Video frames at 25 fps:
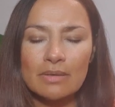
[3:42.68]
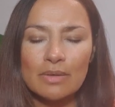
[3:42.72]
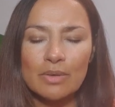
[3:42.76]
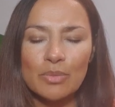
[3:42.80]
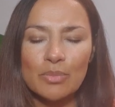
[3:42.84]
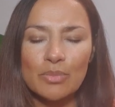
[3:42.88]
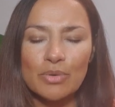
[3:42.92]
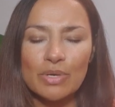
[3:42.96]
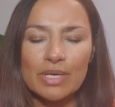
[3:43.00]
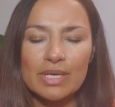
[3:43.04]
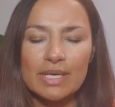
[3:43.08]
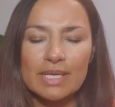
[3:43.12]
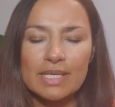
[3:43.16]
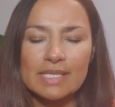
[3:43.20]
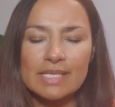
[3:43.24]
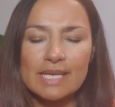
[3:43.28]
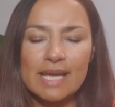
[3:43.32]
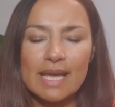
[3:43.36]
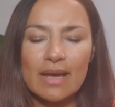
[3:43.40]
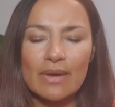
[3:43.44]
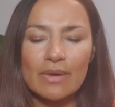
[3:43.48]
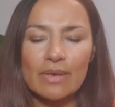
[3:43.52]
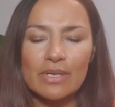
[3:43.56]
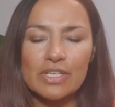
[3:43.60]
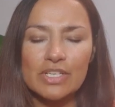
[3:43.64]
Breathing it
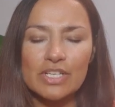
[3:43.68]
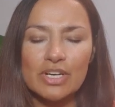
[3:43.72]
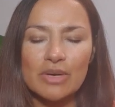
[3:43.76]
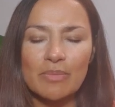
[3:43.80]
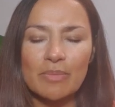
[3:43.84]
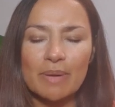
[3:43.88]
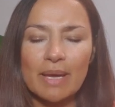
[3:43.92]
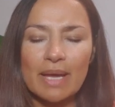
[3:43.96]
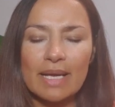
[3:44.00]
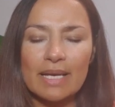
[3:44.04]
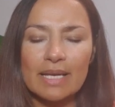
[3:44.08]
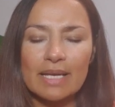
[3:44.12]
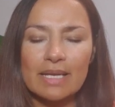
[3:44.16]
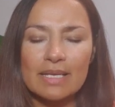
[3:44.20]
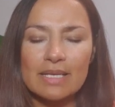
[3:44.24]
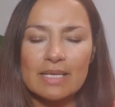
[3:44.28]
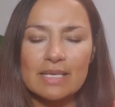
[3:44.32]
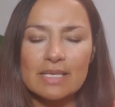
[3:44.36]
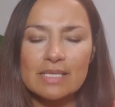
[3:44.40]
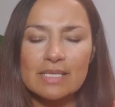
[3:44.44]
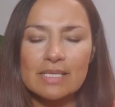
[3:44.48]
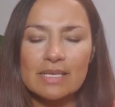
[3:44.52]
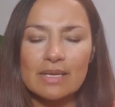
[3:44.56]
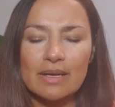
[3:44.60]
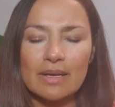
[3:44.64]
down into your belly
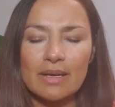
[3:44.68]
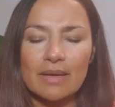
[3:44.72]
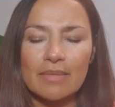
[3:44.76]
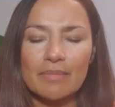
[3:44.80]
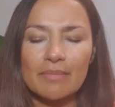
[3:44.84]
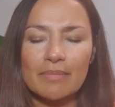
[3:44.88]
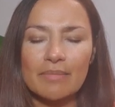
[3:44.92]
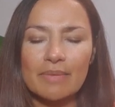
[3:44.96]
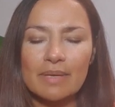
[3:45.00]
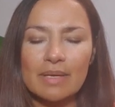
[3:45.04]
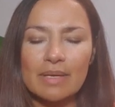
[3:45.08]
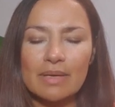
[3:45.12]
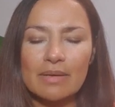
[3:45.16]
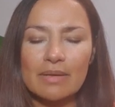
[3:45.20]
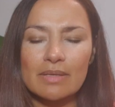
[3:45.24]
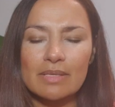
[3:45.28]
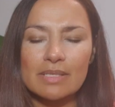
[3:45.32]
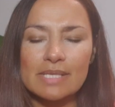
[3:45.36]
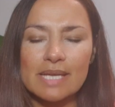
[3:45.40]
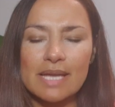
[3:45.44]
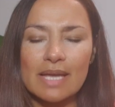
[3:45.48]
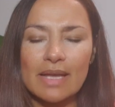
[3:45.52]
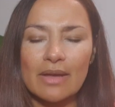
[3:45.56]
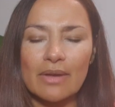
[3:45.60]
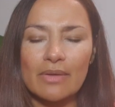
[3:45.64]
this time.
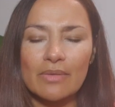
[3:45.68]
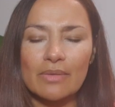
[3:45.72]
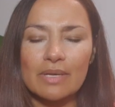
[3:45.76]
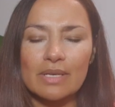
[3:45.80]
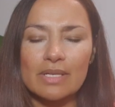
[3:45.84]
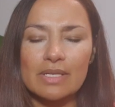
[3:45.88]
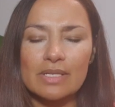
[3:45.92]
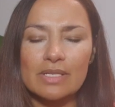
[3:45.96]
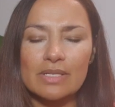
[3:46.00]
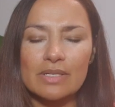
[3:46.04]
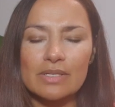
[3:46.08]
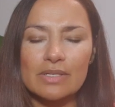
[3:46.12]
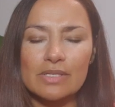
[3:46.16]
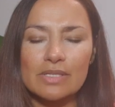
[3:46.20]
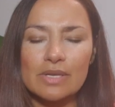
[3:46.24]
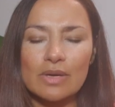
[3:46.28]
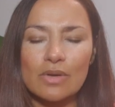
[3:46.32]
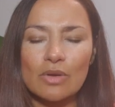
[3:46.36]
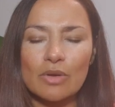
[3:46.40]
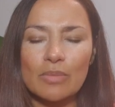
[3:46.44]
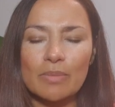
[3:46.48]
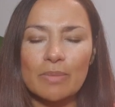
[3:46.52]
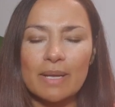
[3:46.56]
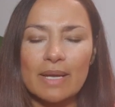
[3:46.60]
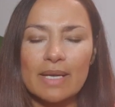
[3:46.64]
Down into your
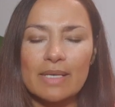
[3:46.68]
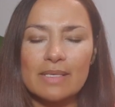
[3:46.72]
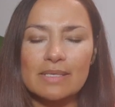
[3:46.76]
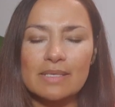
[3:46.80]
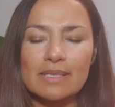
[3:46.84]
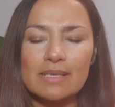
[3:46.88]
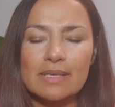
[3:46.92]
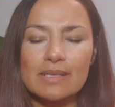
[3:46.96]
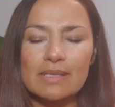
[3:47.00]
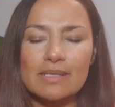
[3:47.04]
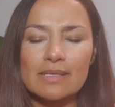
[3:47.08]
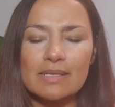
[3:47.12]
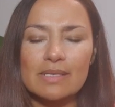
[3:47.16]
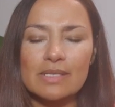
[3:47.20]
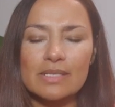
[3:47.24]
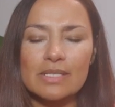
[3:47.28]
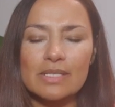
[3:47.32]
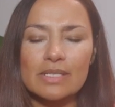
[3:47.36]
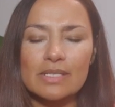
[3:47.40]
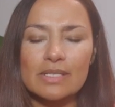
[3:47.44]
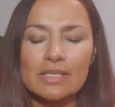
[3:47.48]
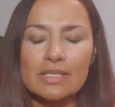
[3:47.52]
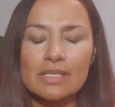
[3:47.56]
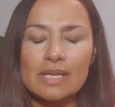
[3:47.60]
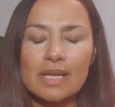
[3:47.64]
solar plexus, into
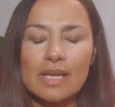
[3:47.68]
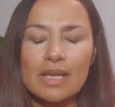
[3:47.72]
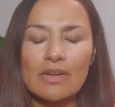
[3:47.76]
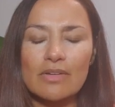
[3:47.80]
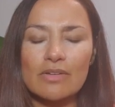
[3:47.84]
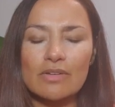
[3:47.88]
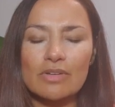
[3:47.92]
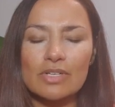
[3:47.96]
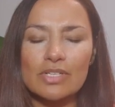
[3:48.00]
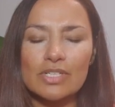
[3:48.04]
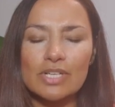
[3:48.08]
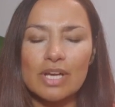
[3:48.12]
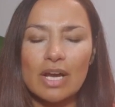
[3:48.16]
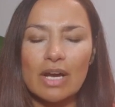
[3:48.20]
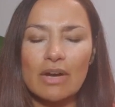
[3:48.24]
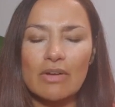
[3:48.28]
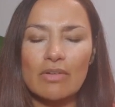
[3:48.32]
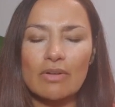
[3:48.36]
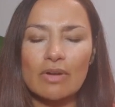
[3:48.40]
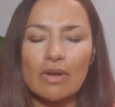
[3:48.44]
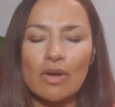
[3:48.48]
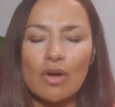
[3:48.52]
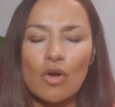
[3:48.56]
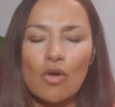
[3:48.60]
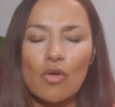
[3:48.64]
your sacral
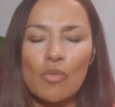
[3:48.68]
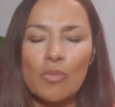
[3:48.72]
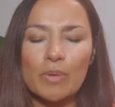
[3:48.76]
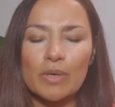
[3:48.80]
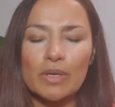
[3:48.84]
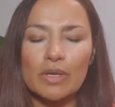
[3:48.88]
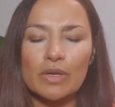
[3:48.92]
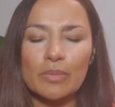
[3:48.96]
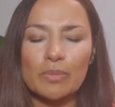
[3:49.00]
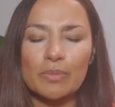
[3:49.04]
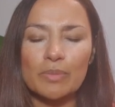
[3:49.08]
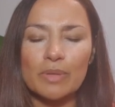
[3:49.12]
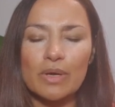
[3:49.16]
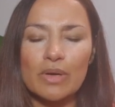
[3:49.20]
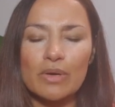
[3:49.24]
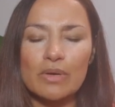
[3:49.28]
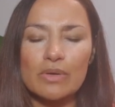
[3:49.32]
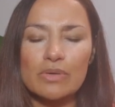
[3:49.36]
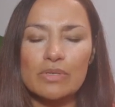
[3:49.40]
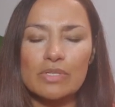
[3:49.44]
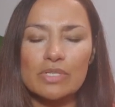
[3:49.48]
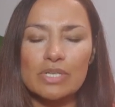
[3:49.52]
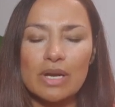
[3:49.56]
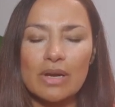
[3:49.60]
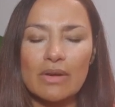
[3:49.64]
chakra, opening up
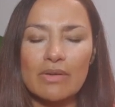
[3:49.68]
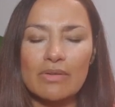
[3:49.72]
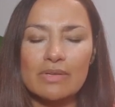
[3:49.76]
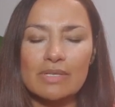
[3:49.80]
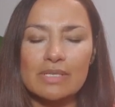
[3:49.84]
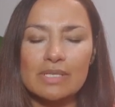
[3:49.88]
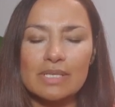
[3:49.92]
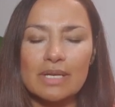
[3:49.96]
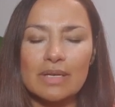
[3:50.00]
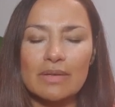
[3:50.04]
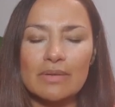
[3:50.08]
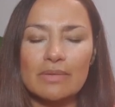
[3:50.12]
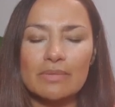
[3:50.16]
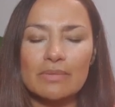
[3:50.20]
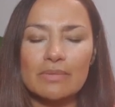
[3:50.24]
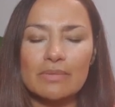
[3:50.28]
those chakras now.